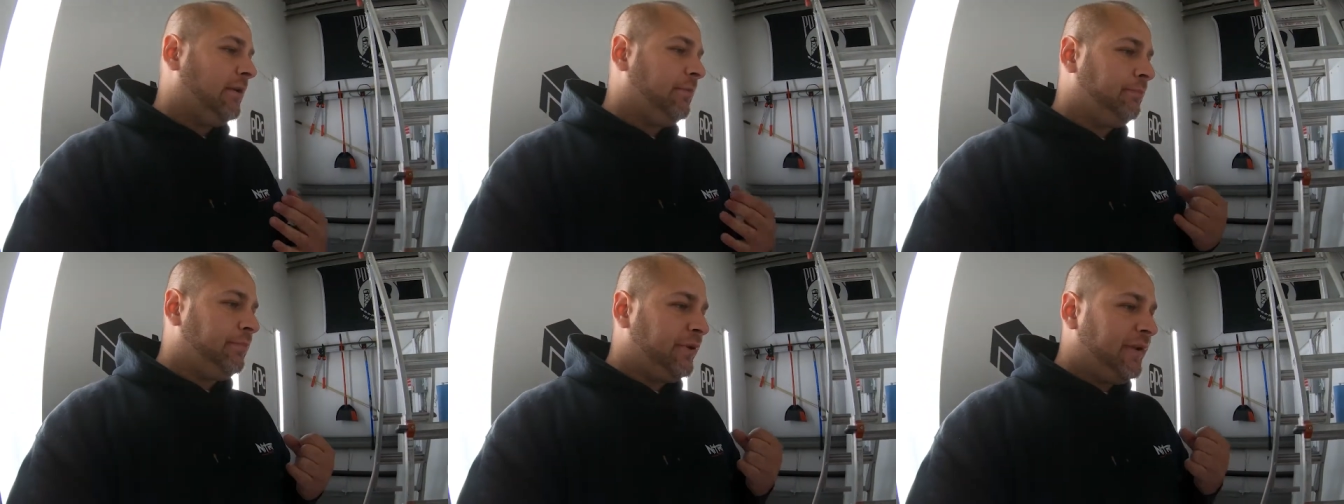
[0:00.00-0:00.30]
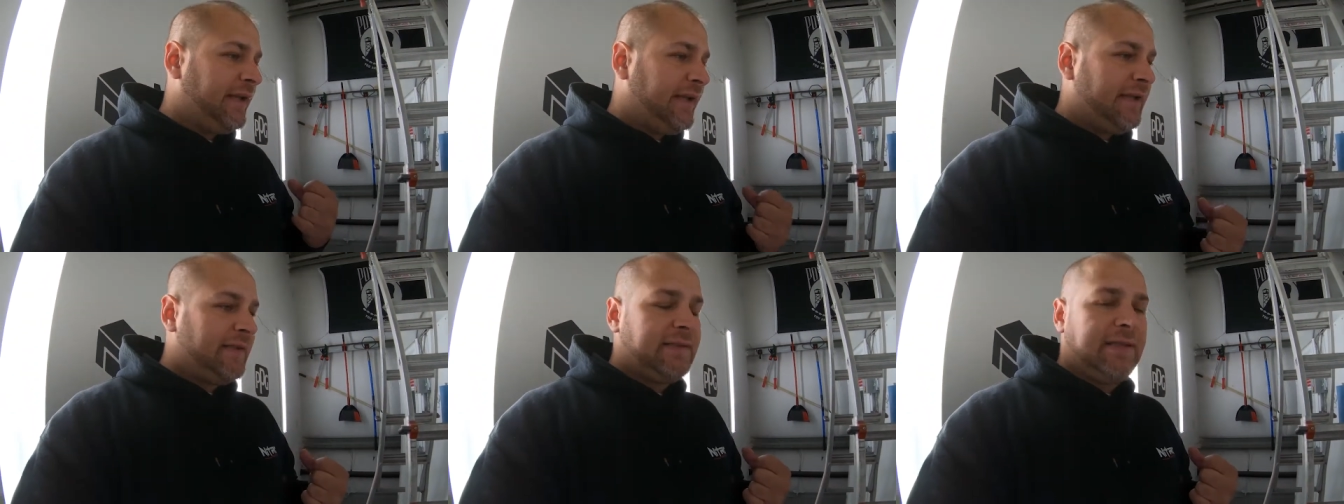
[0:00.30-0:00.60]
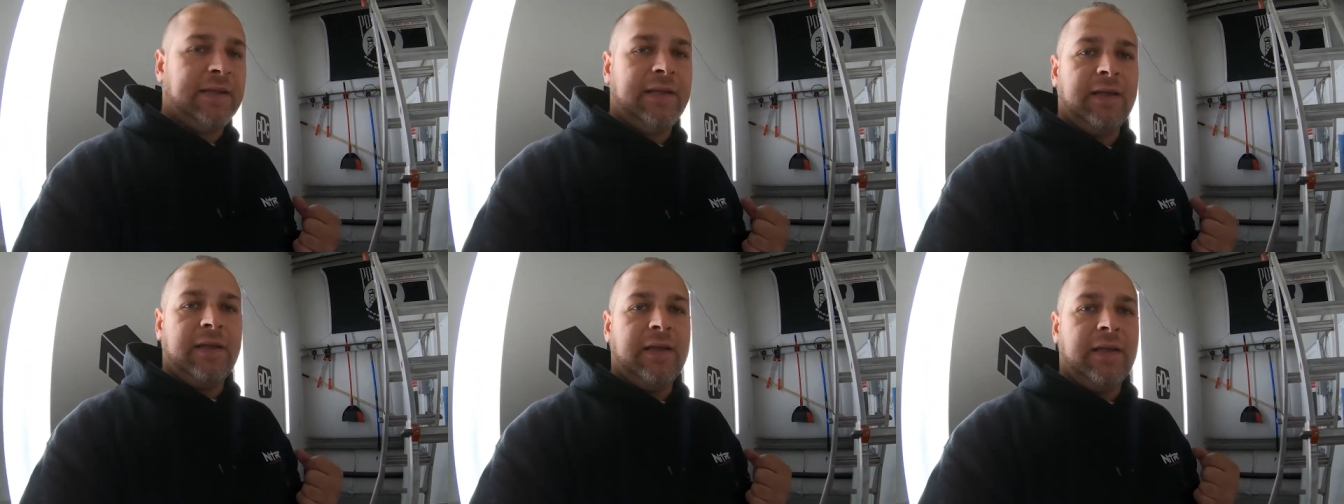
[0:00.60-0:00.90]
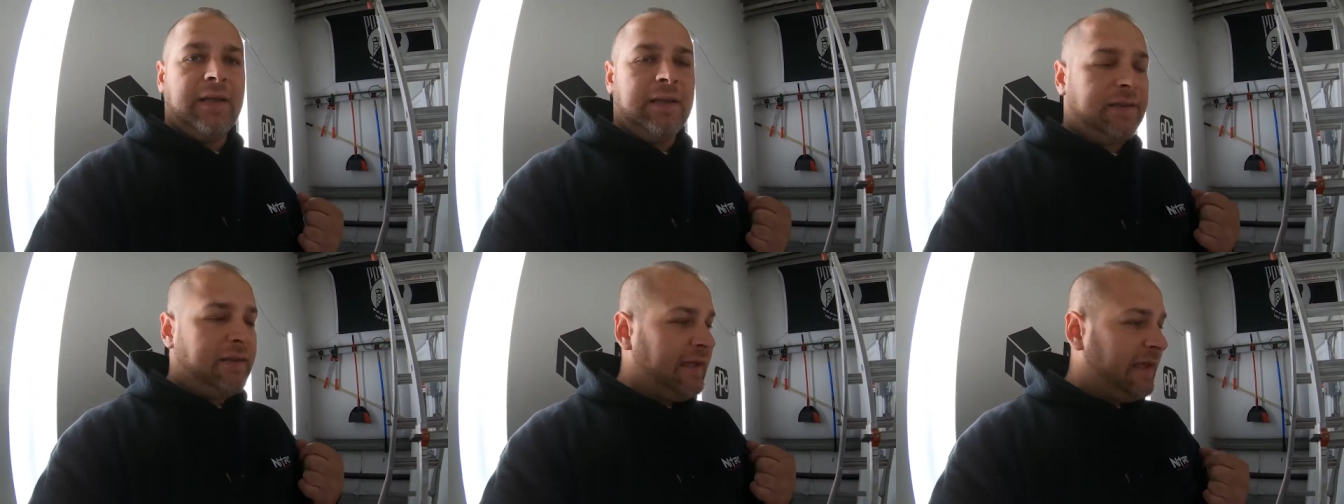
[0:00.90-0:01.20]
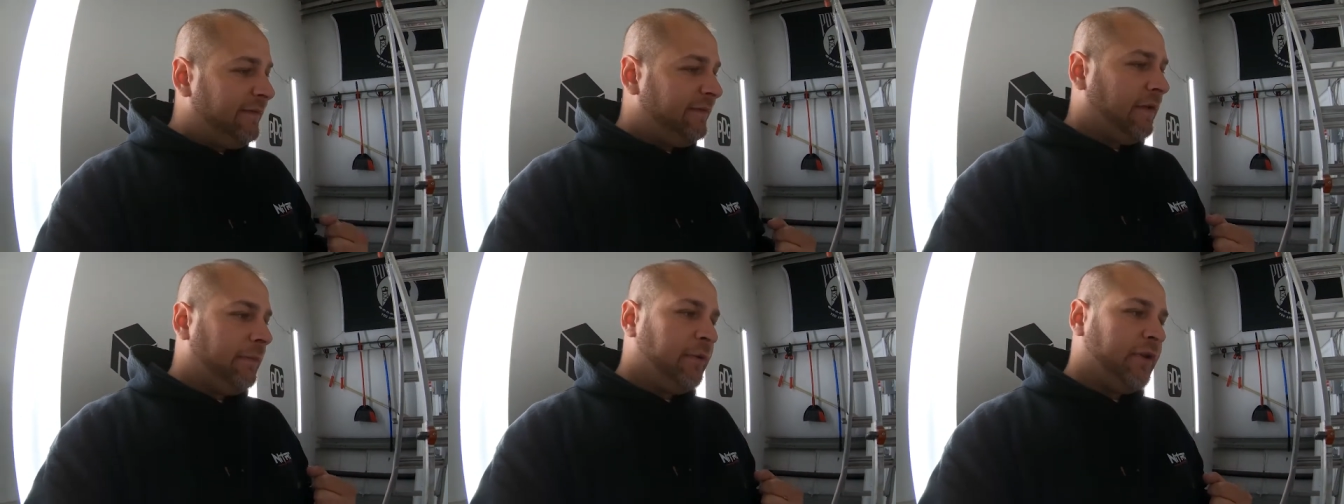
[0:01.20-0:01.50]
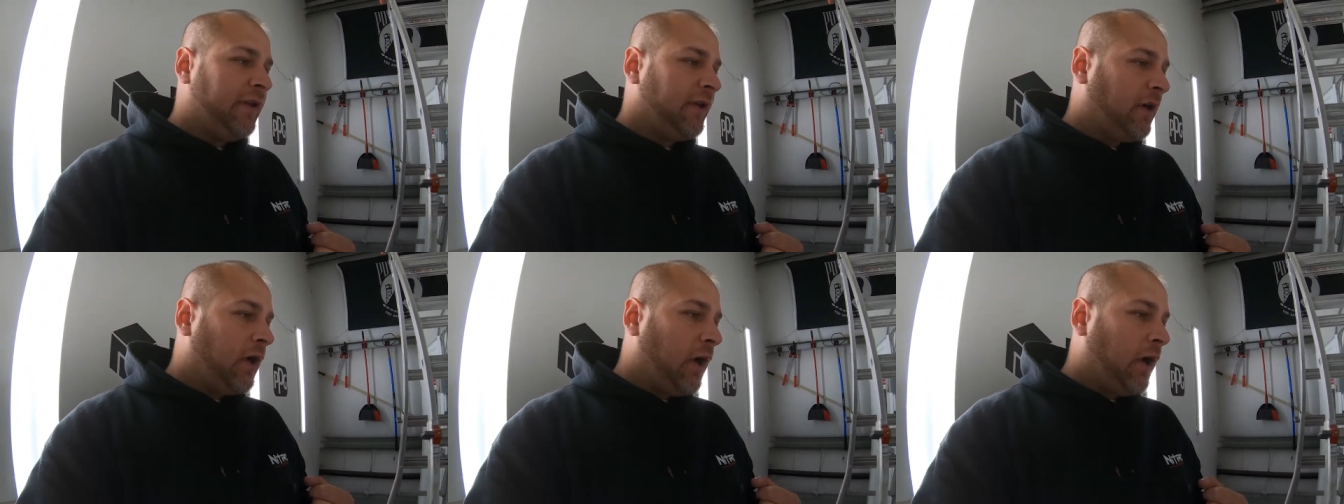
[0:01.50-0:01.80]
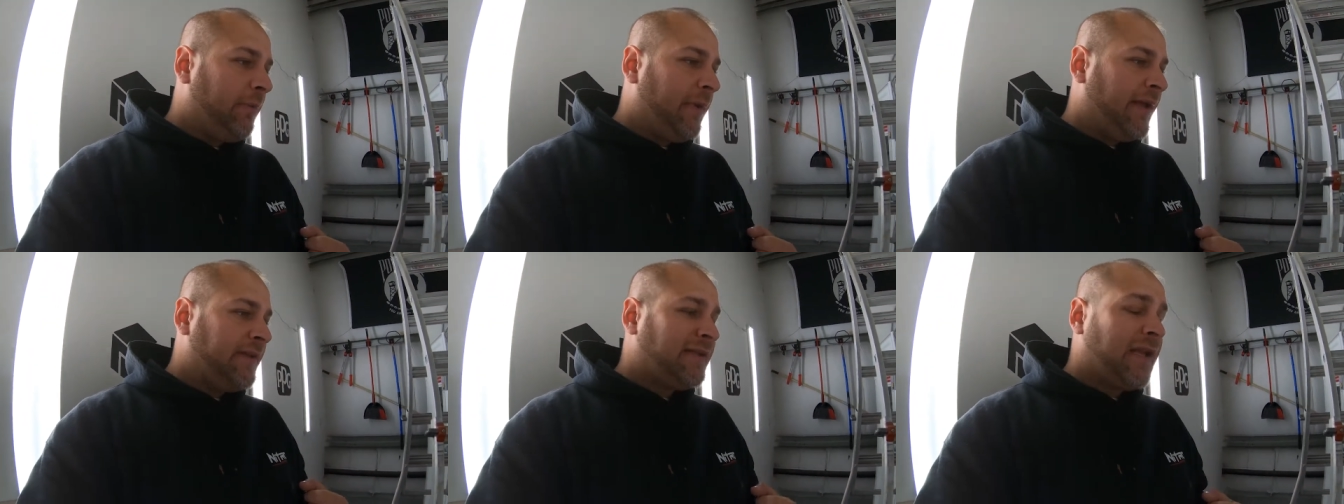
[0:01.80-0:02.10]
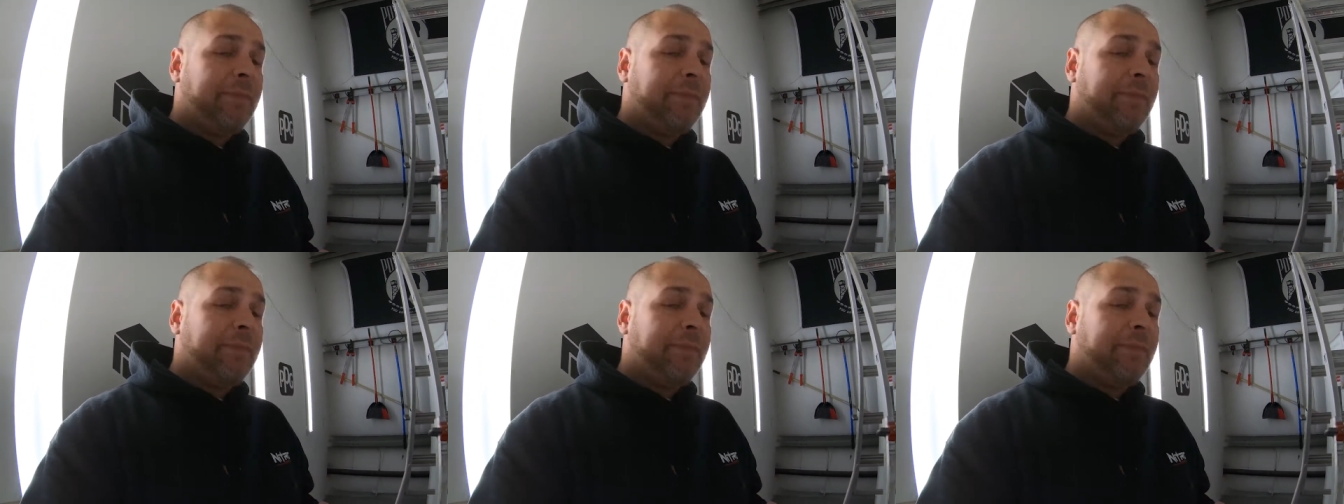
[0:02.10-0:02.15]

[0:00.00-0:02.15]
please leave them in the comments.